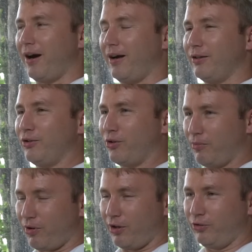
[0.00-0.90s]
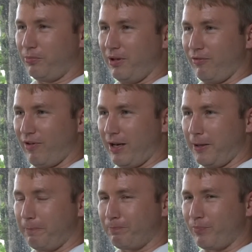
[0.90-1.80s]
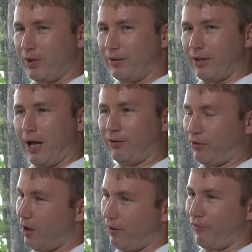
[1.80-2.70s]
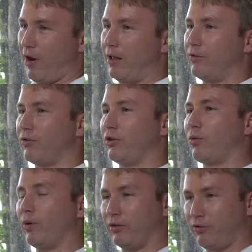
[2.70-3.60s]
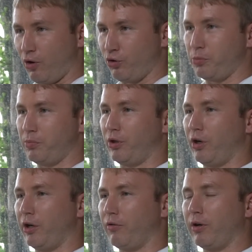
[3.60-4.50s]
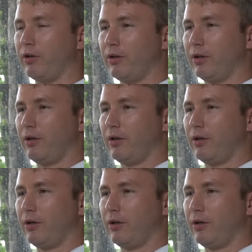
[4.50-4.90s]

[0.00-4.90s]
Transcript: Karl, you come across as being a fella that has a lot of friends, or you're quite a sociable guy, right?